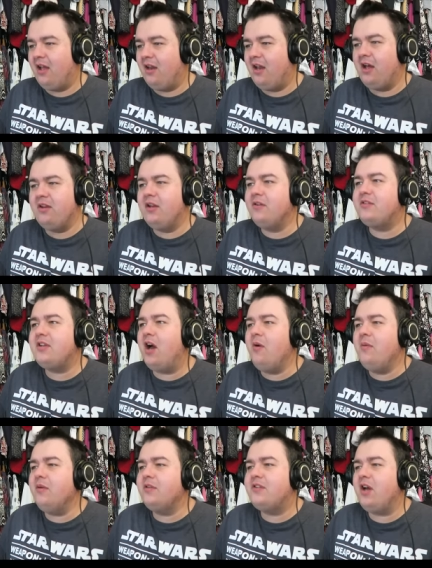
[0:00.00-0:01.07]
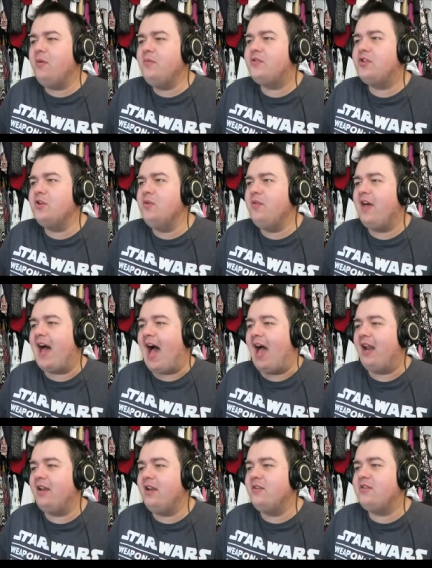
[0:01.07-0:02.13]
No, no, don't, don't do that.
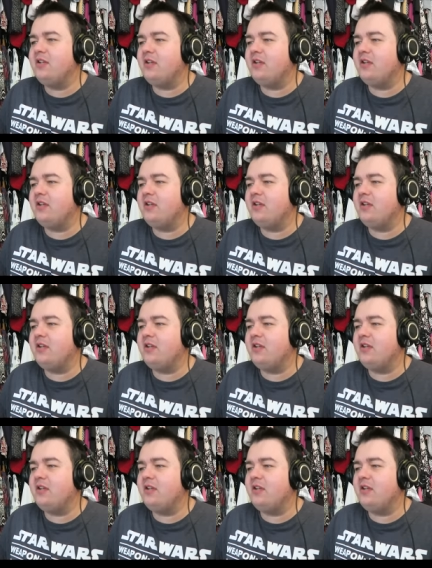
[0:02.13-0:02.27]
No,